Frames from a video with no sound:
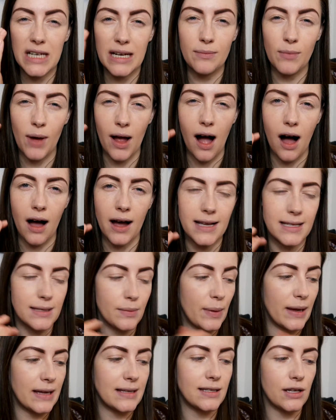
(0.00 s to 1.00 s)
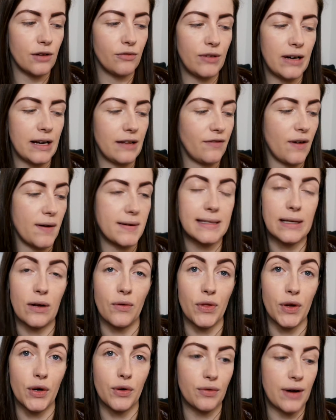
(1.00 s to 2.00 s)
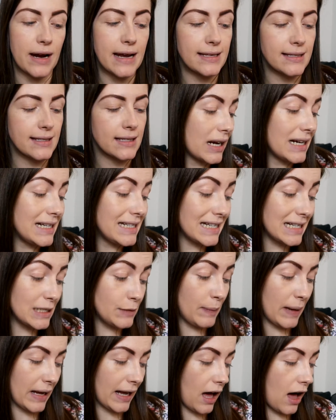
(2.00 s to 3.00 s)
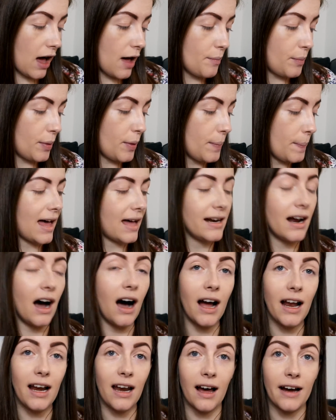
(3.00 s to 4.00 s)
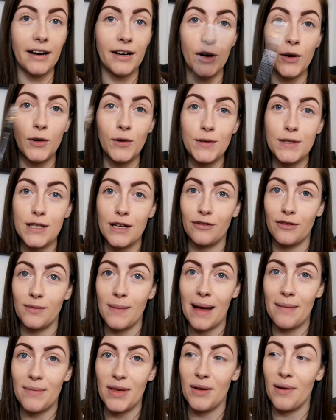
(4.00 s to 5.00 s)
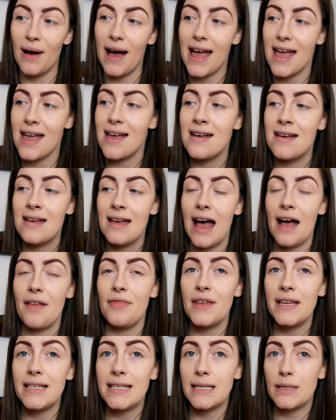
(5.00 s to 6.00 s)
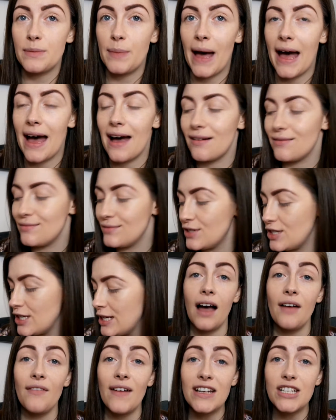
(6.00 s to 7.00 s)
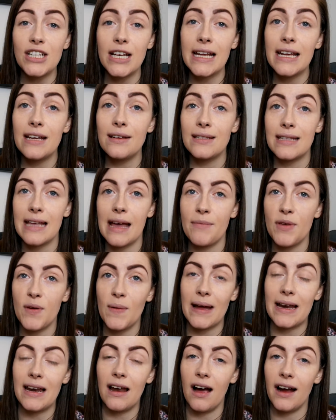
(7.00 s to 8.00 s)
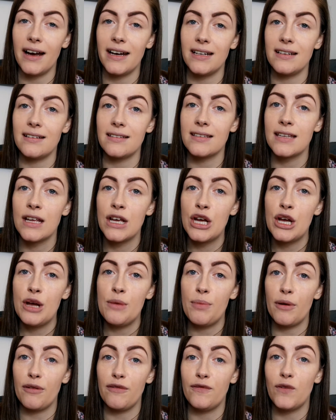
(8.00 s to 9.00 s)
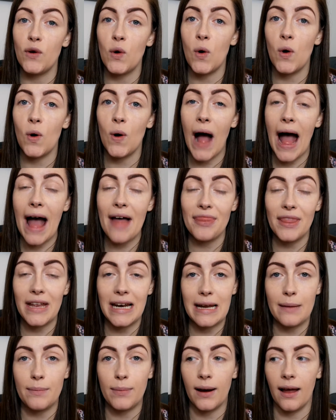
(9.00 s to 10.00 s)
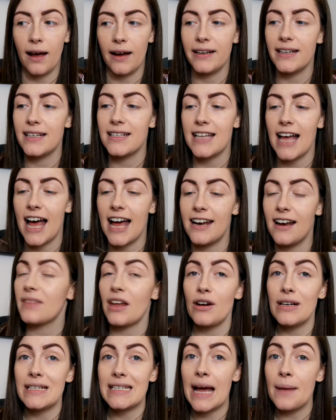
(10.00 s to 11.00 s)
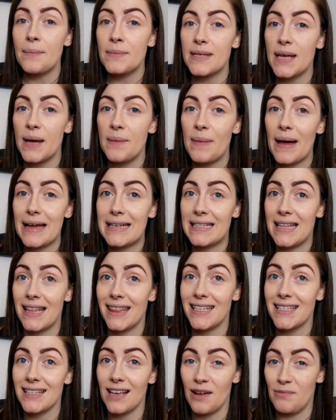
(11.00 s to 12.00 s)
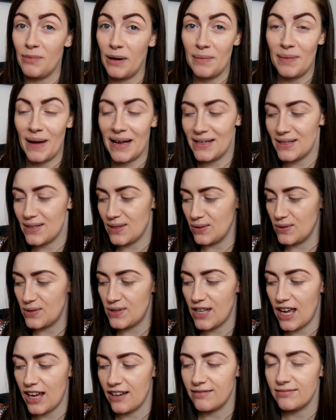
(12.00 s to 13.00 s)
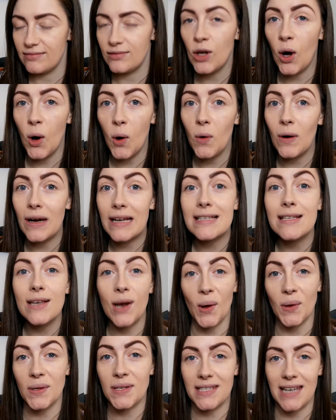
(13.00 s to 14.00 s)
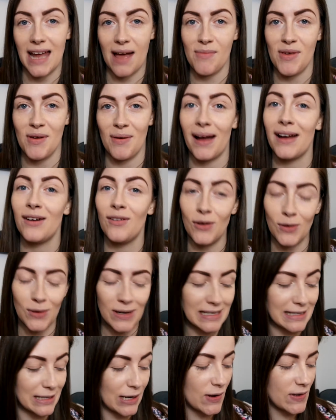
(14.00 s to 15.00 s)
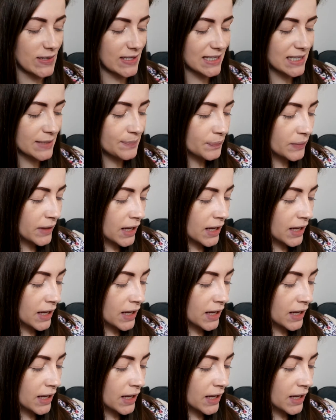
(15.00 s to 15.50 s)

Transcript: in my eyes a bit, so really focusing on the crease. I did pick up an eyeliner also from MUA, and this is £1. I've actually used the MUA liners before and the lip liners, and they're a damn sight better than this eyebrow pencil, so not all is lost anyway, not all is lost.